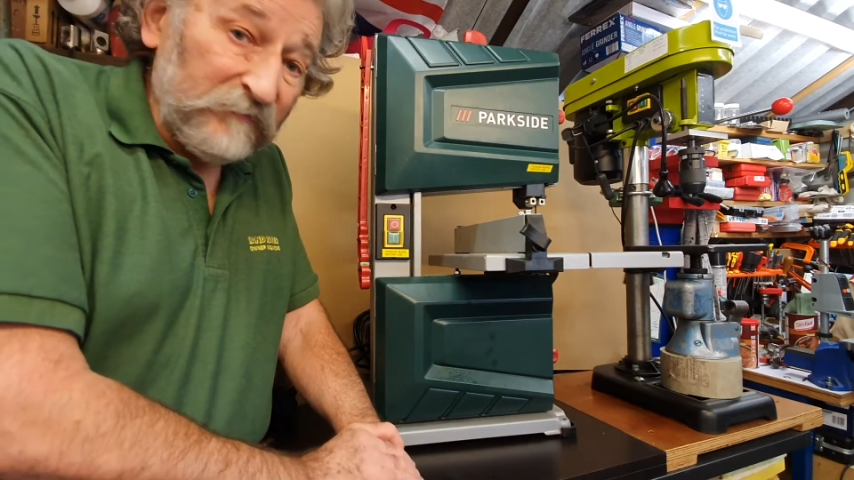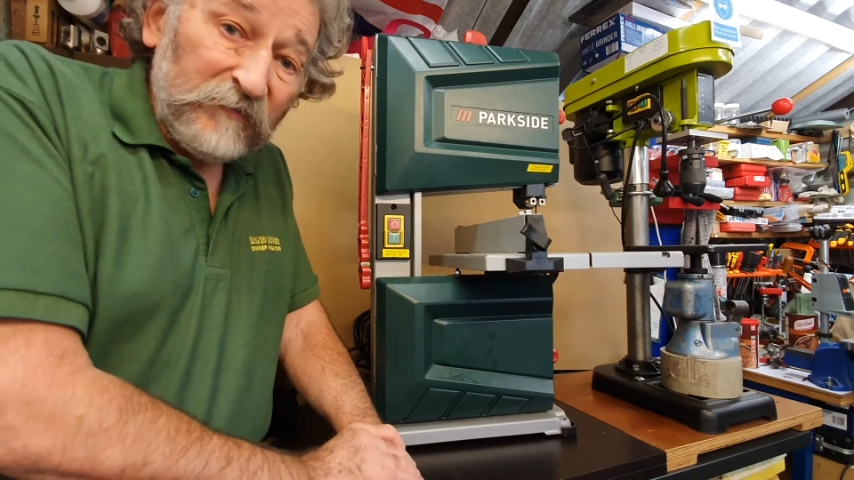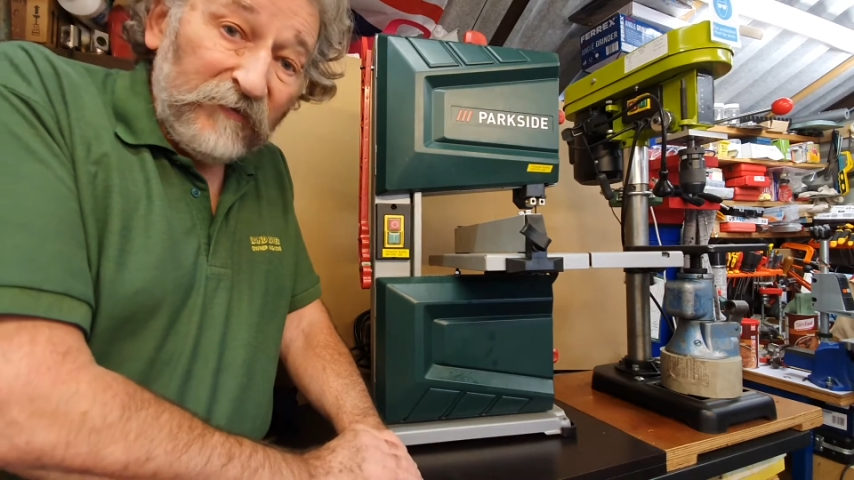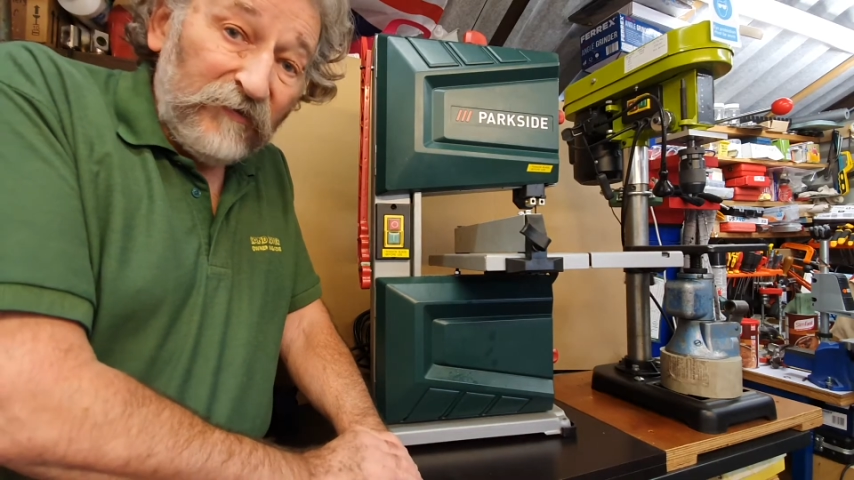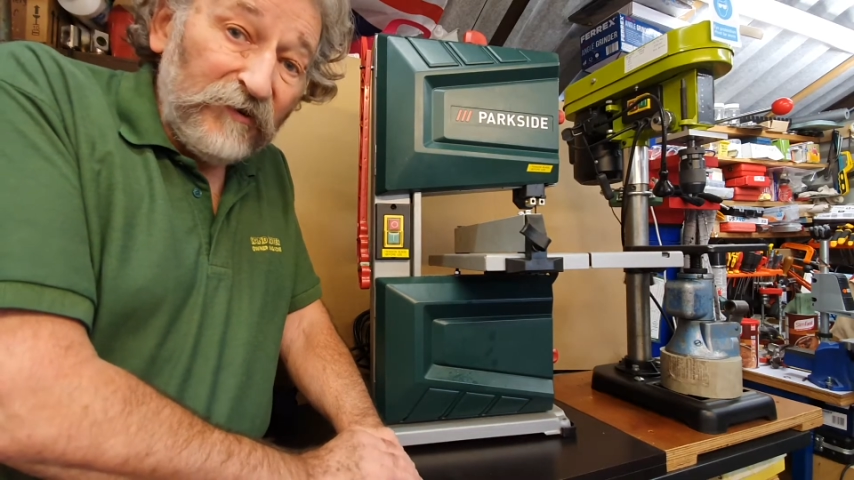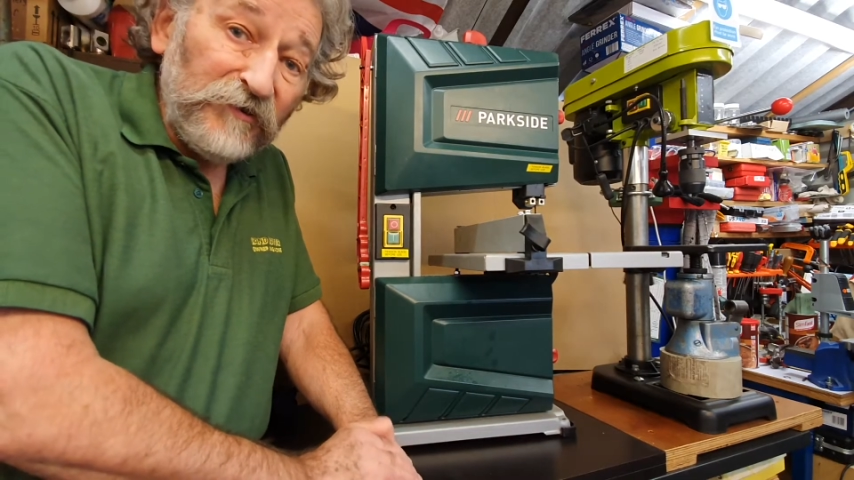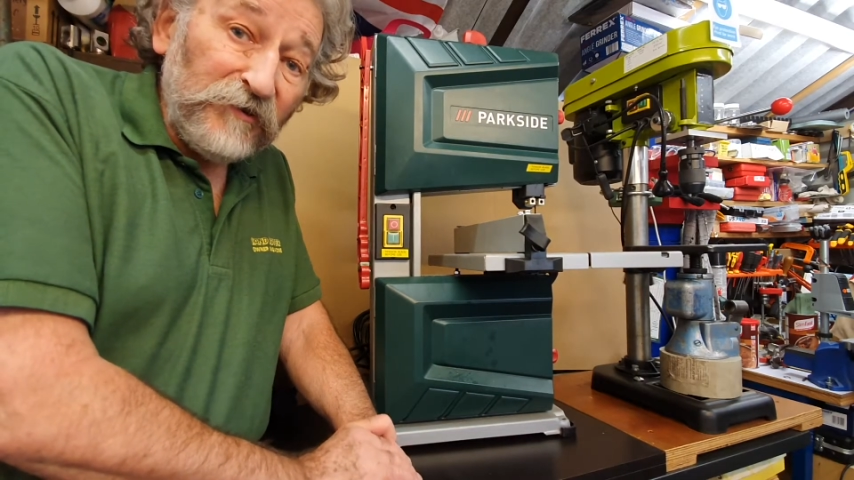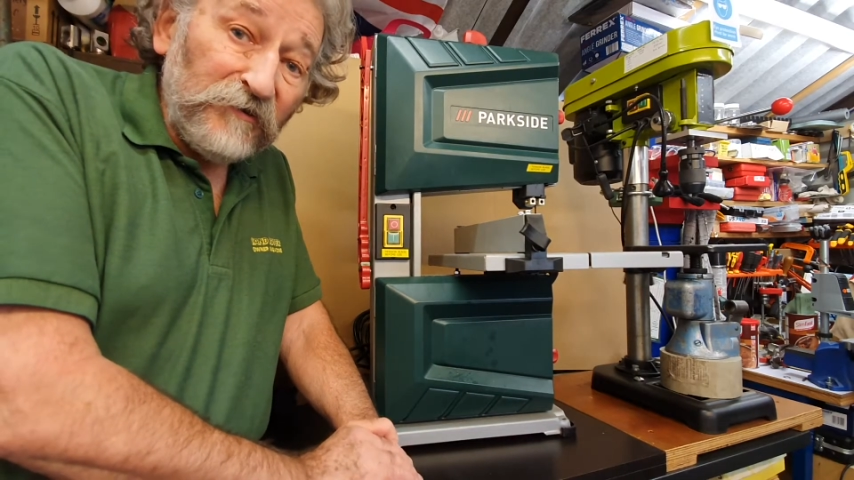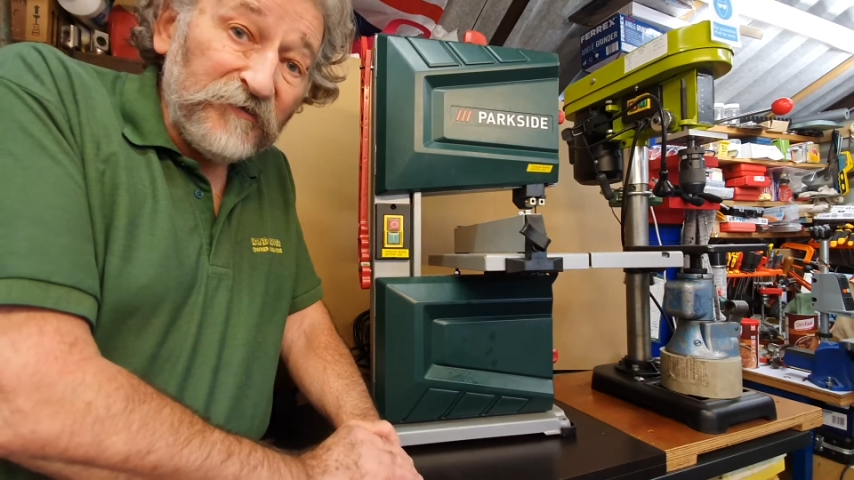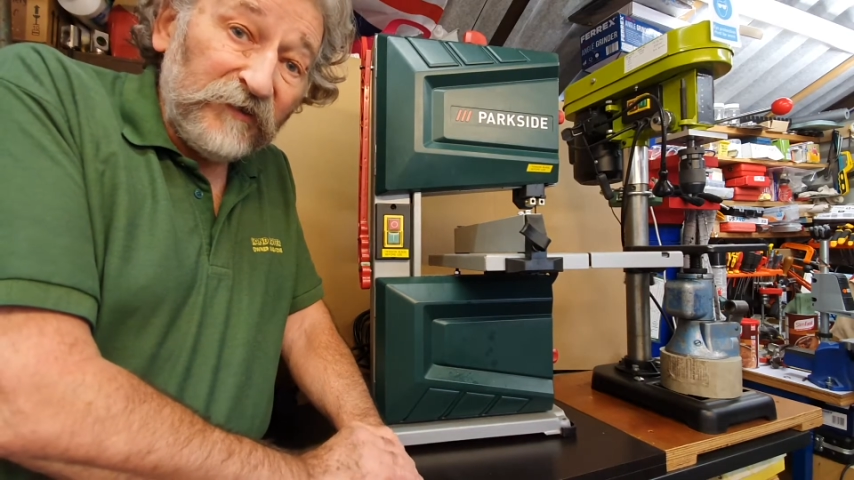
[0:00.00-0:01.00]
a very
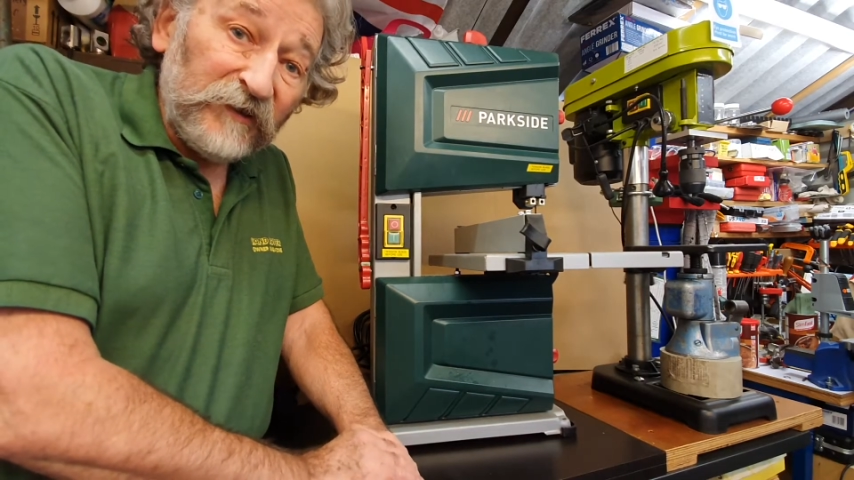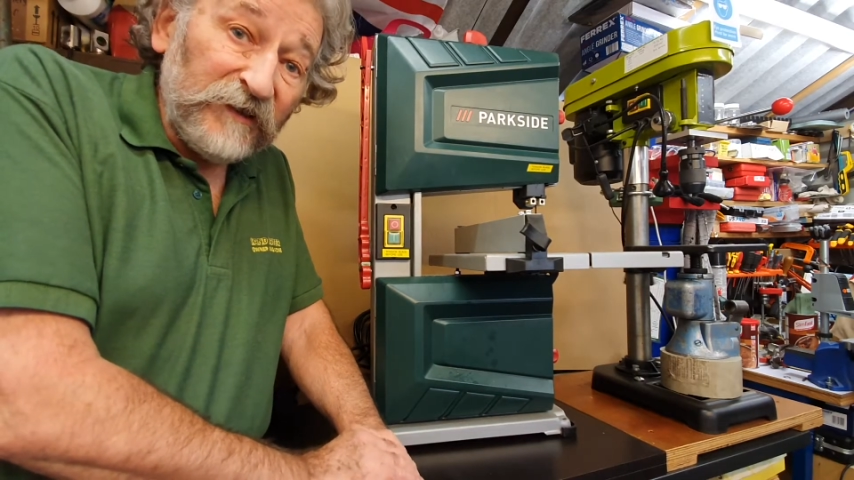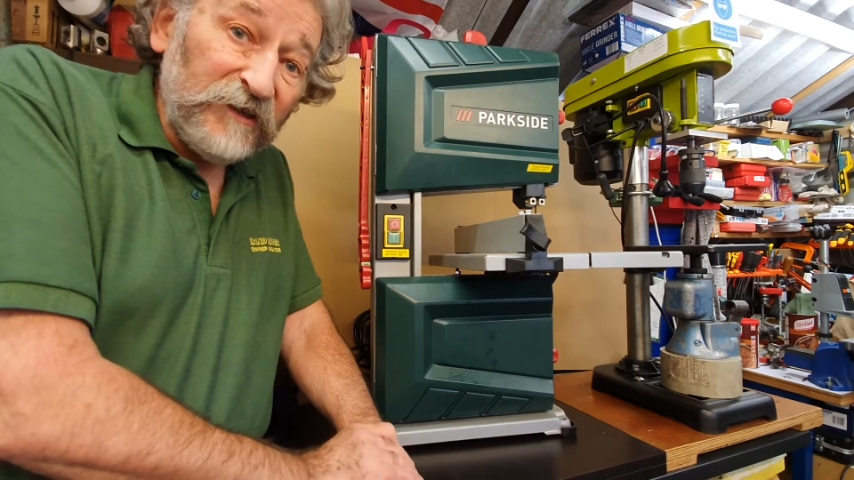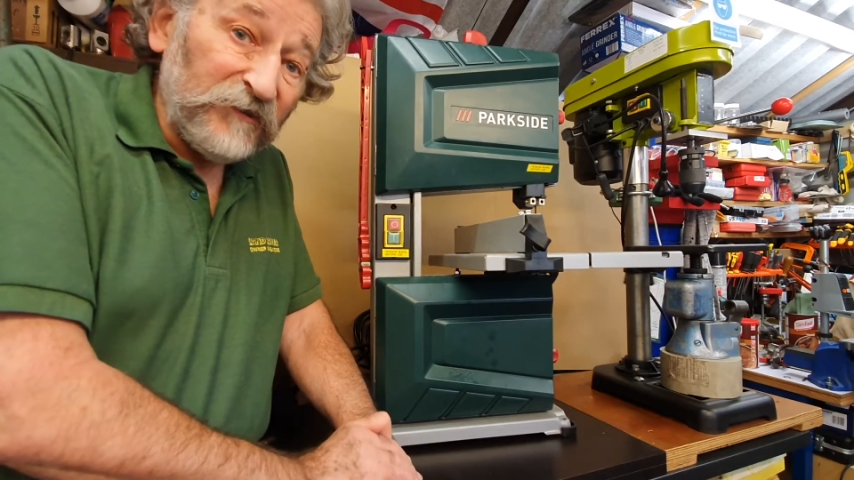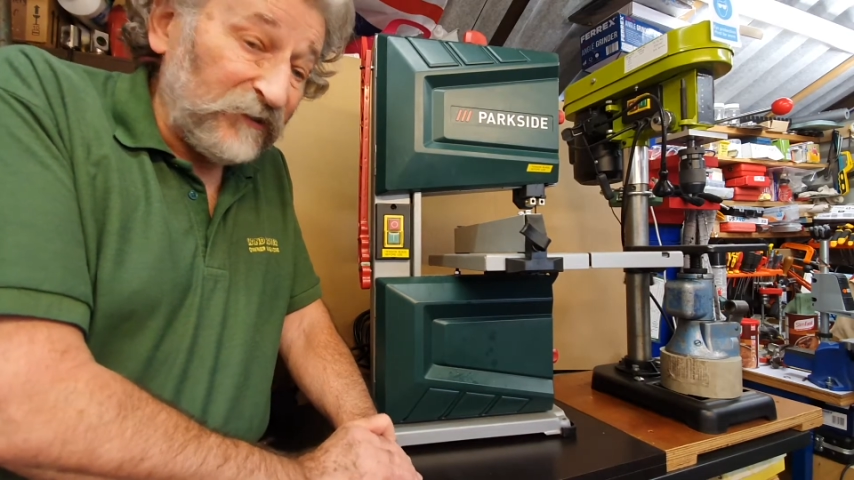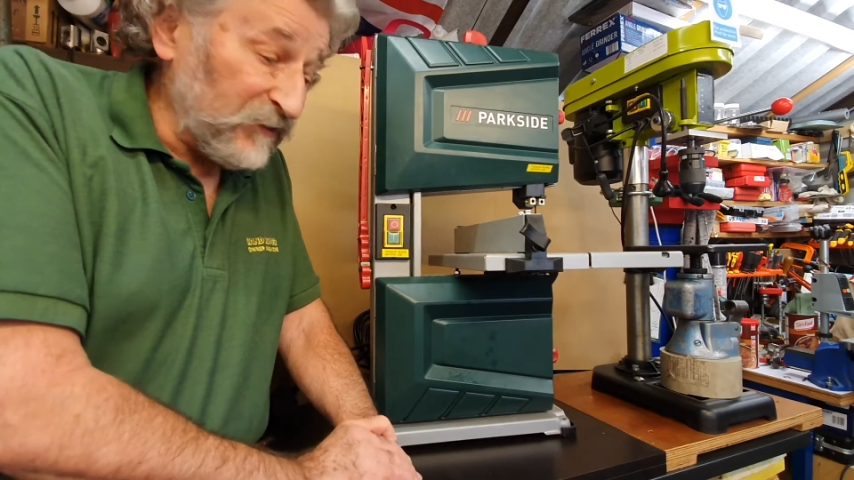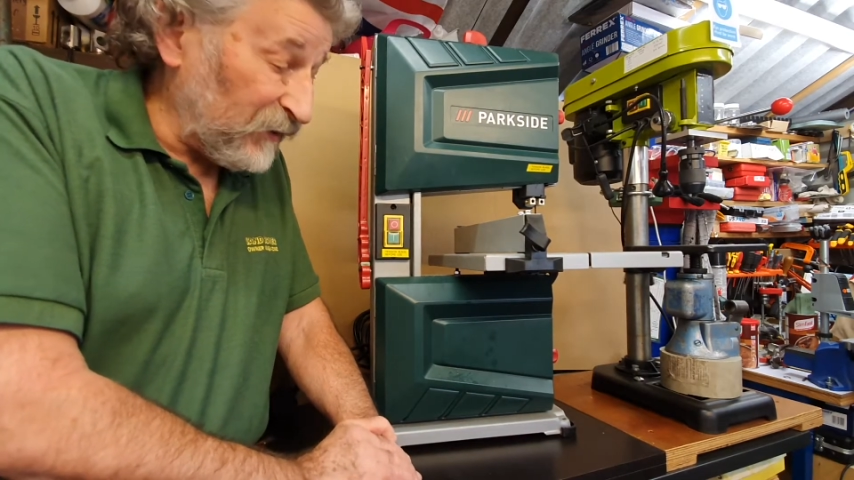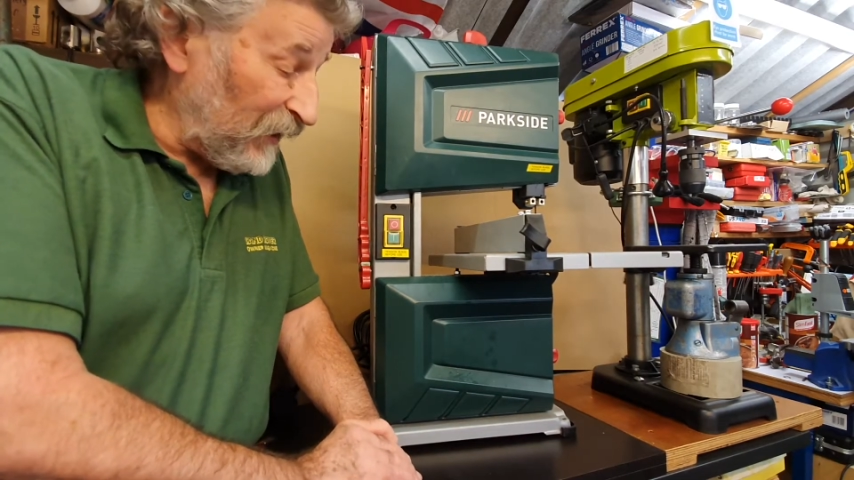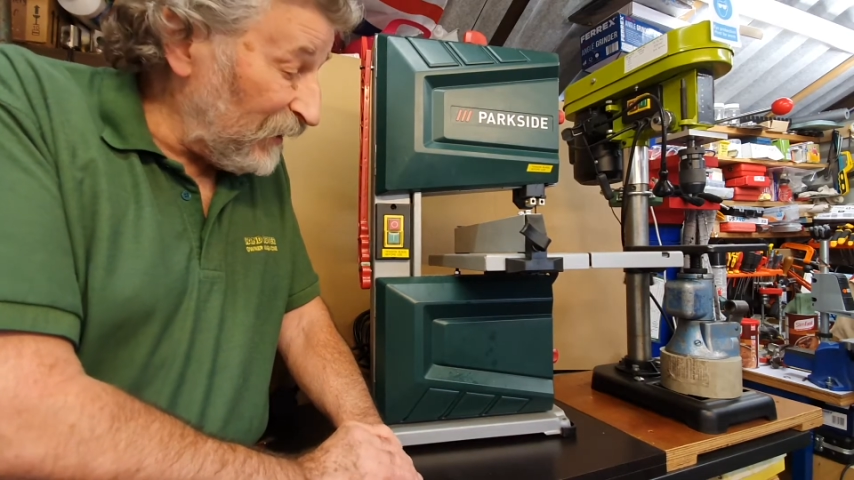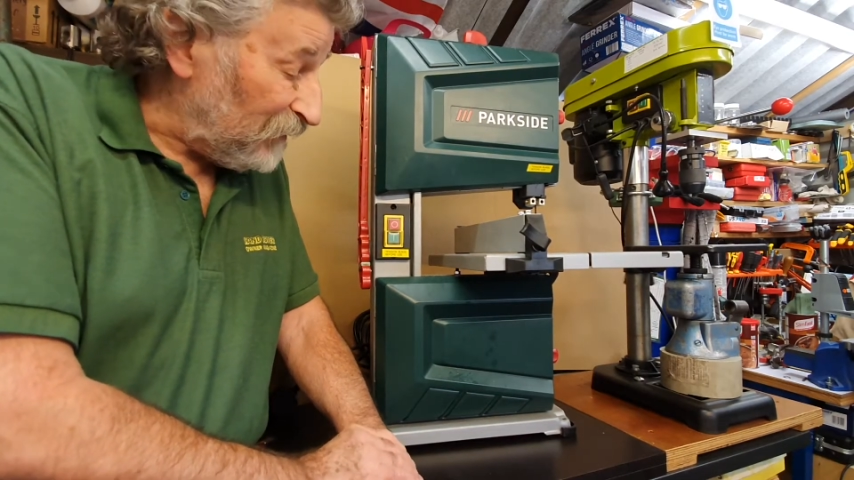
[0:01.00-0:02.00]
useful addition to
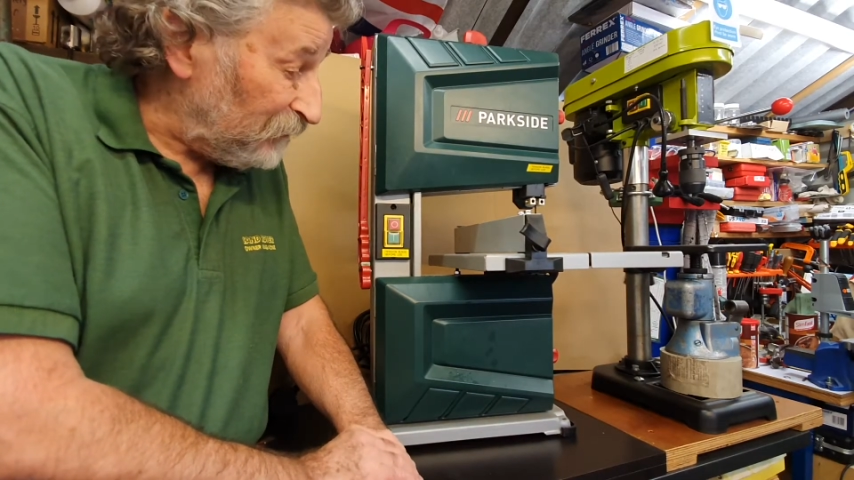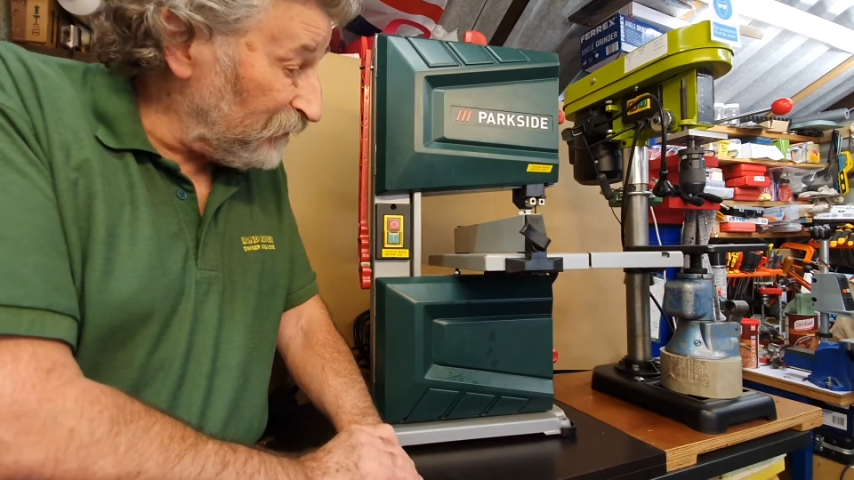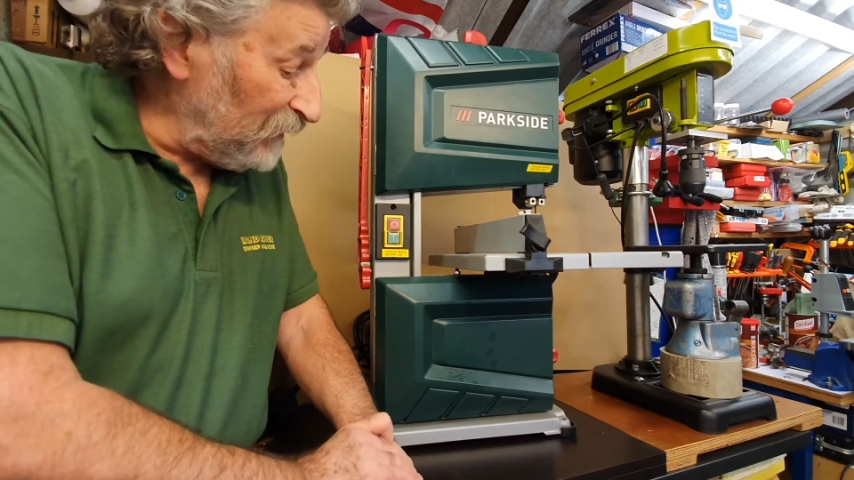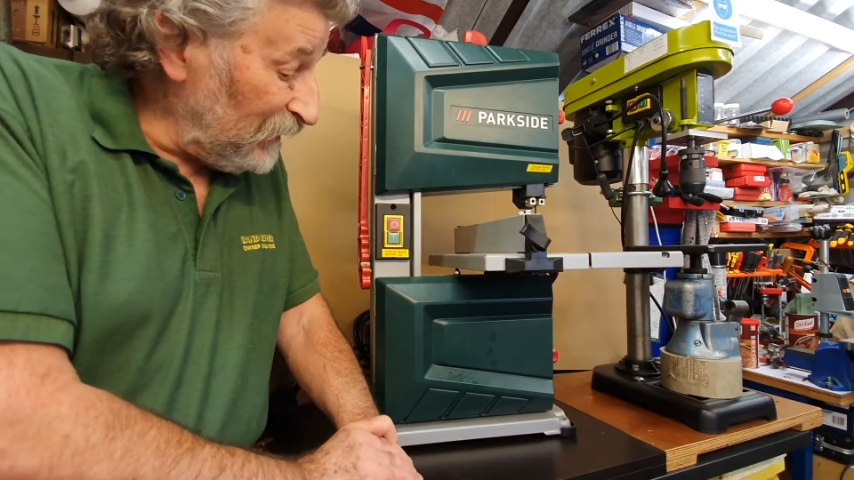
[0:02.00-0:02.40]
have.